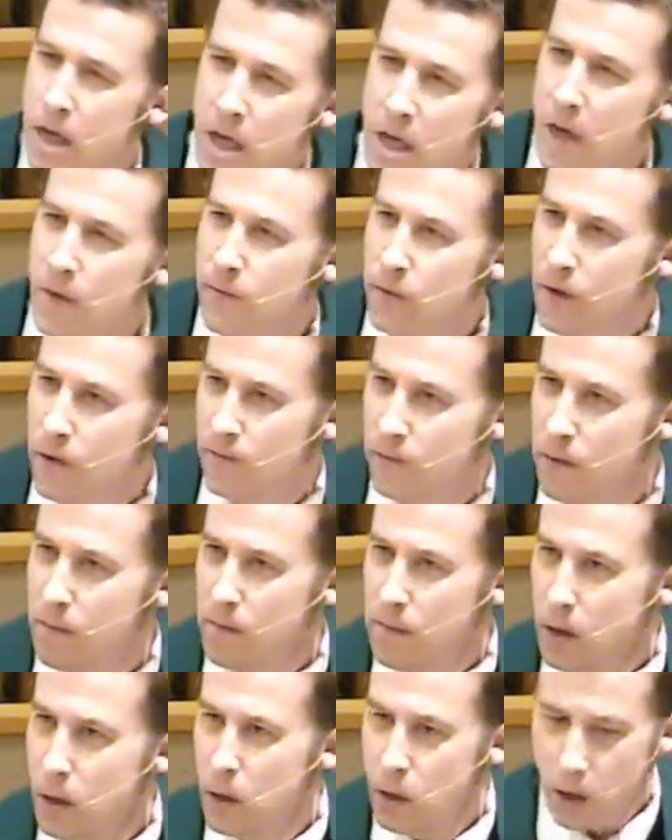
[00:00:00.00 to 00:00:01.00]
If you're
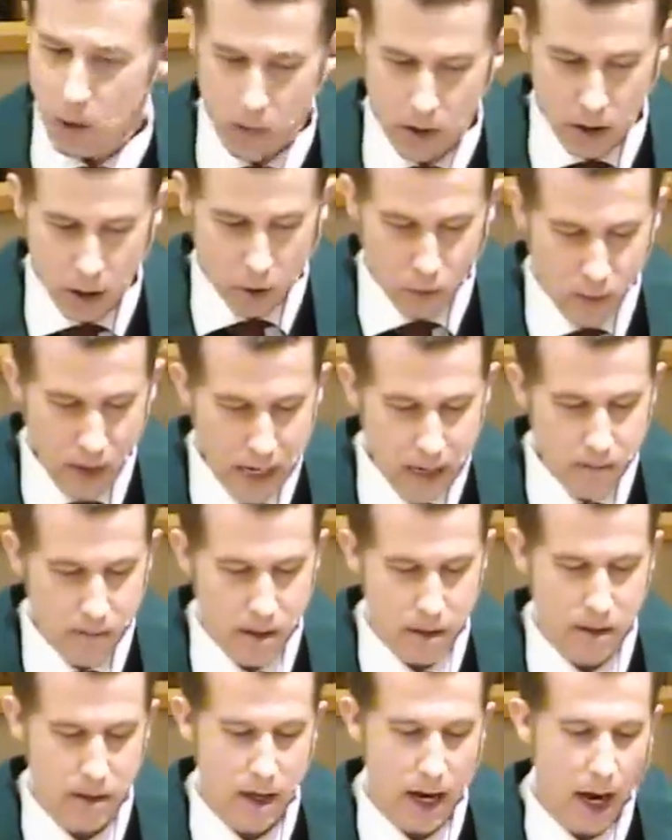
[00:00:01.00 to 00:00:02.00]
familiar with Greek
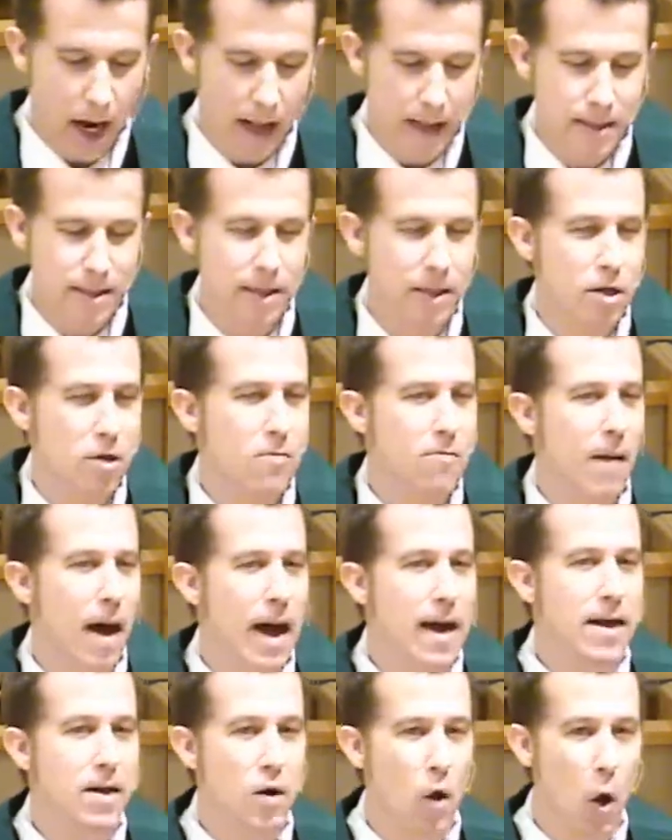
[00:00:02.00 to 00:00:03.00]
mythology, you
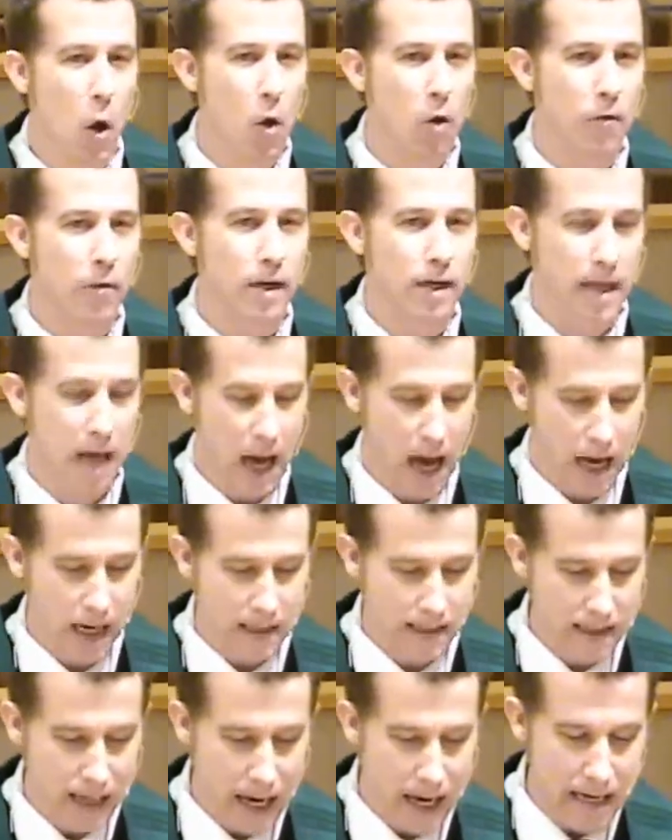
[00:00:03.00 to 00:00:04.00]
might know the
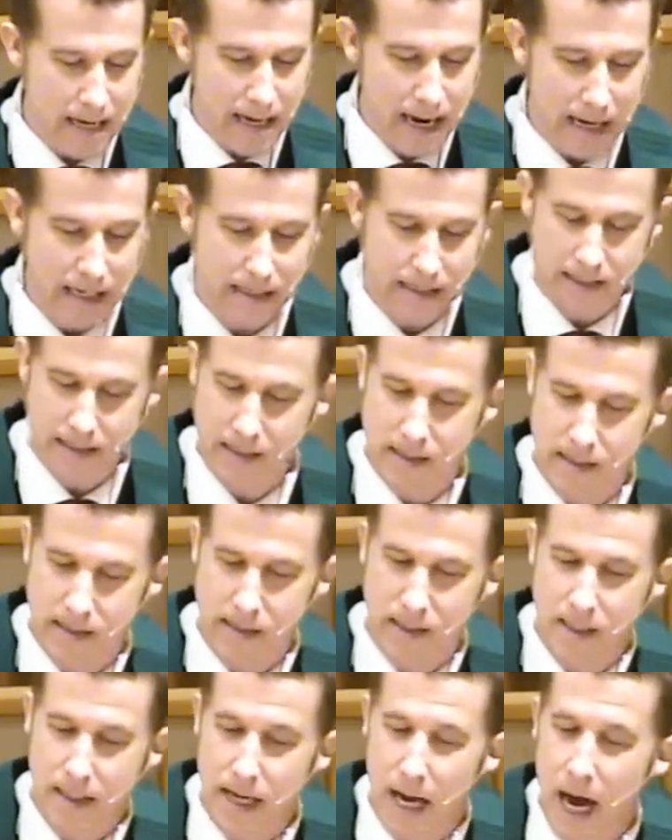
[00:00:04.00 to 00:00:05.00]
god Dionysus,
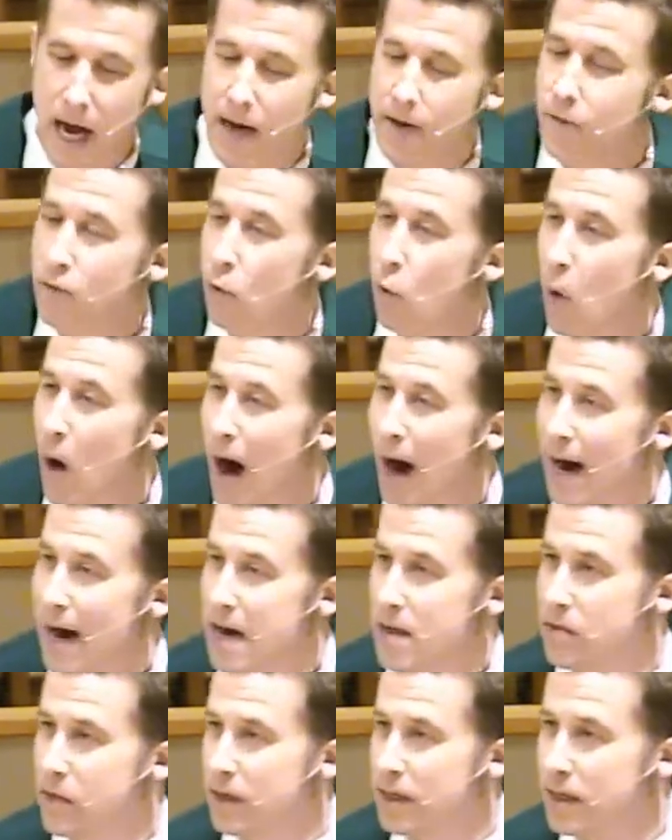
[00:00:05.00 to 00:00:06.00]
the god of
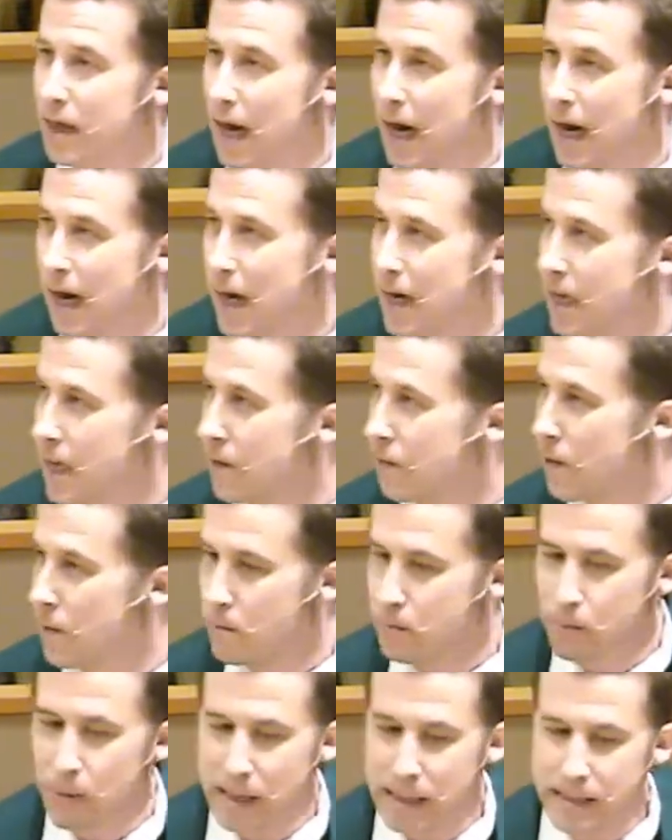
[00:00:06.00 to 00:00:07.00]
wine, the god of
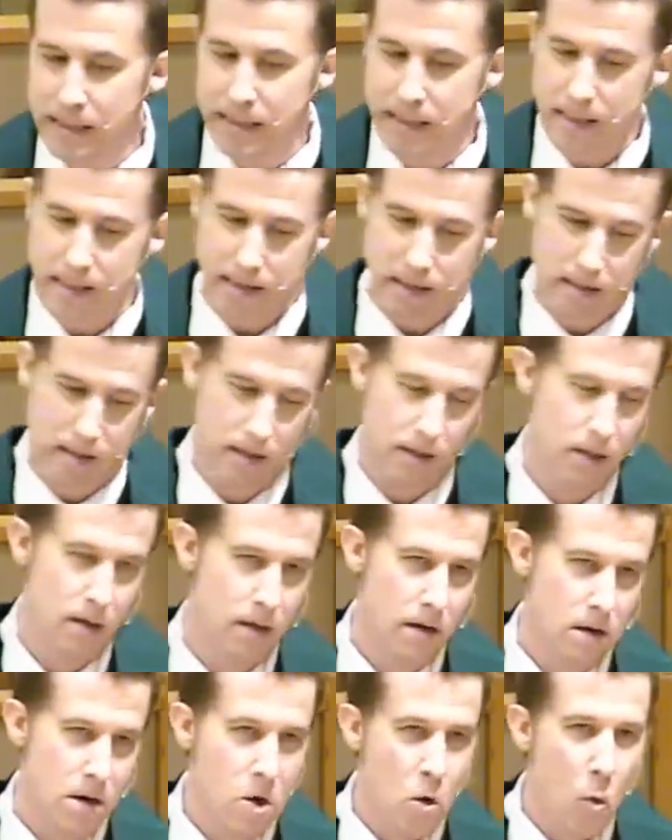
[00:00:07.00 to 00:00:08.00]
abundance.
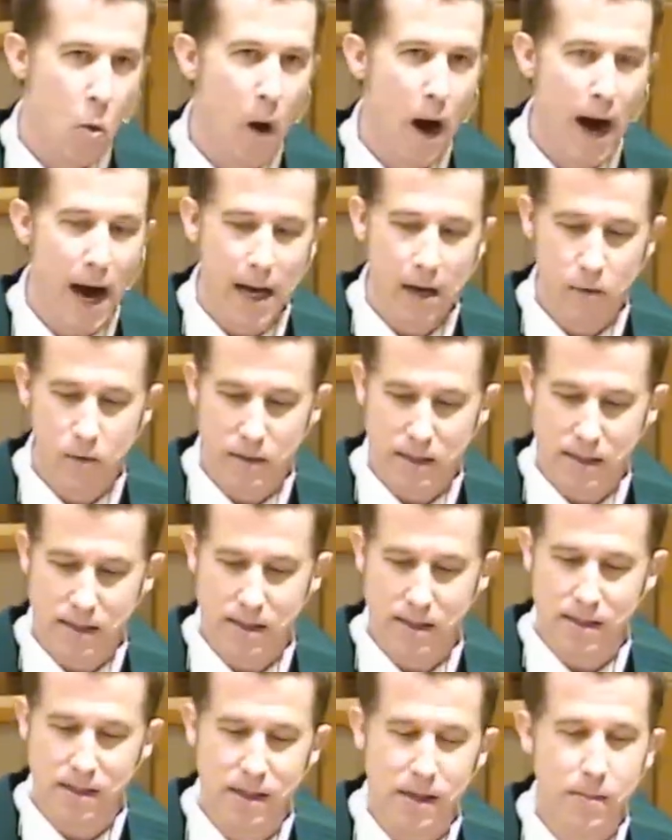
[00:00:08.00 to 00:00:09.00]
Wine was the
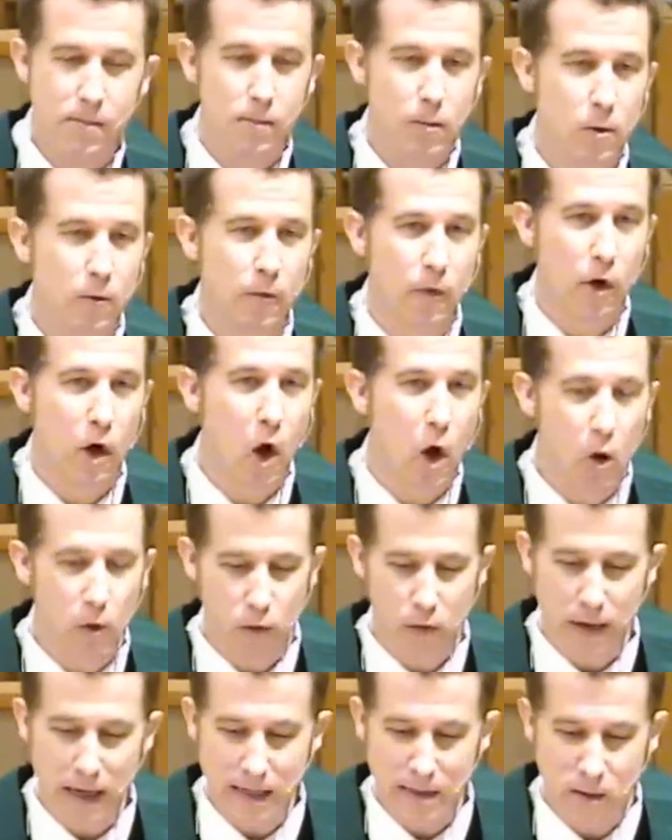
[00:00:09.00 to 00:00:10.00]
symbol for
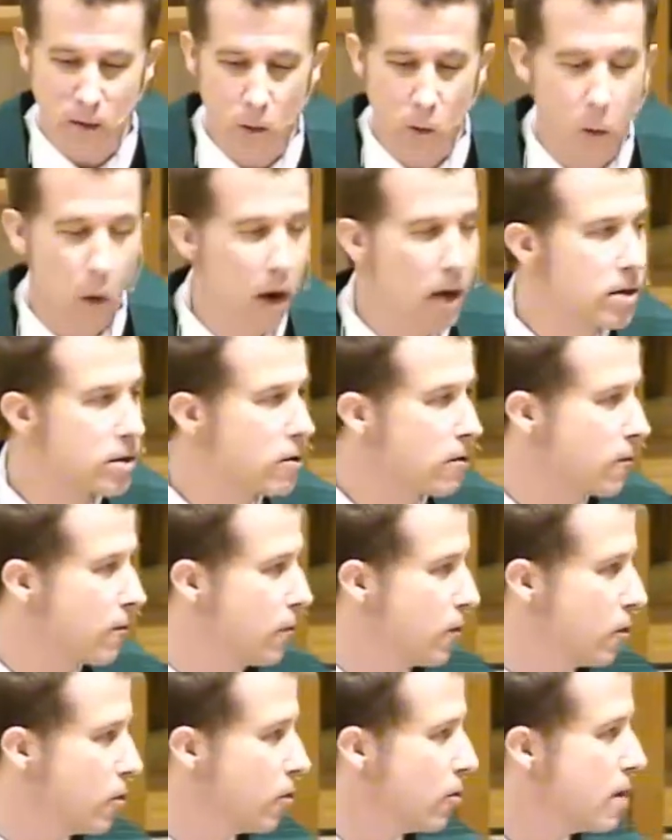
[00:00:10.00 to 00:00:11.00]
all things
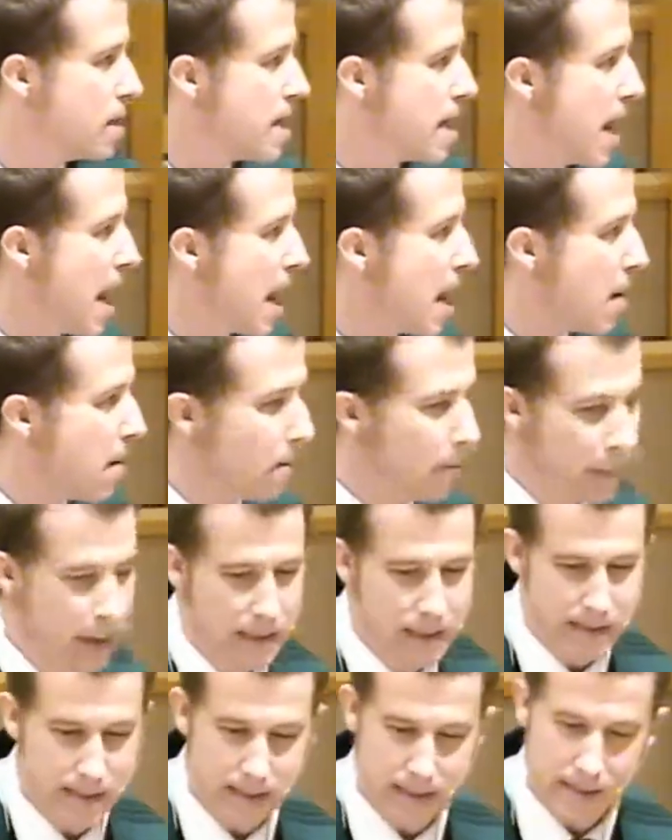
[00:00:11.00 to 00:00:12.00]
wonderful and
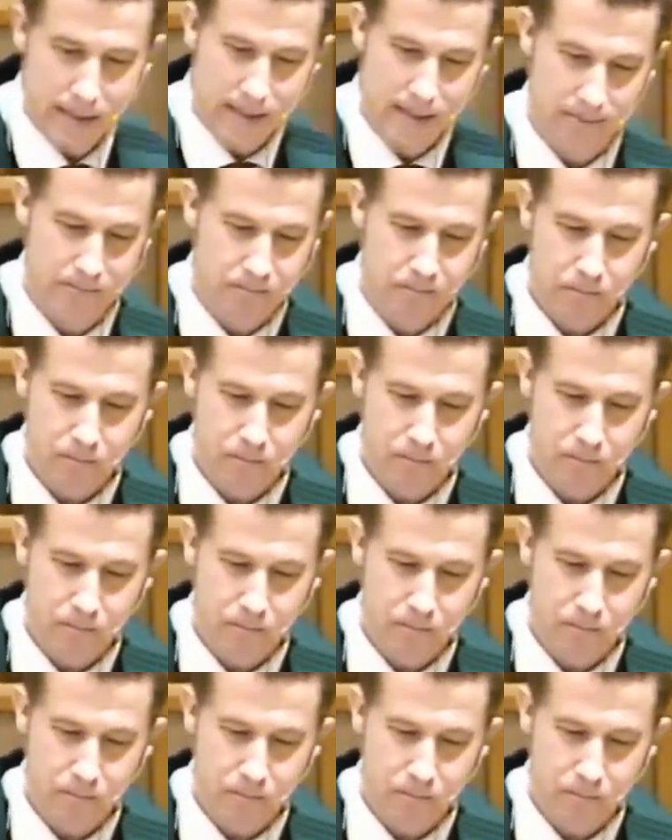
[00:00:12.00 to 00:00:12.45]
abundant.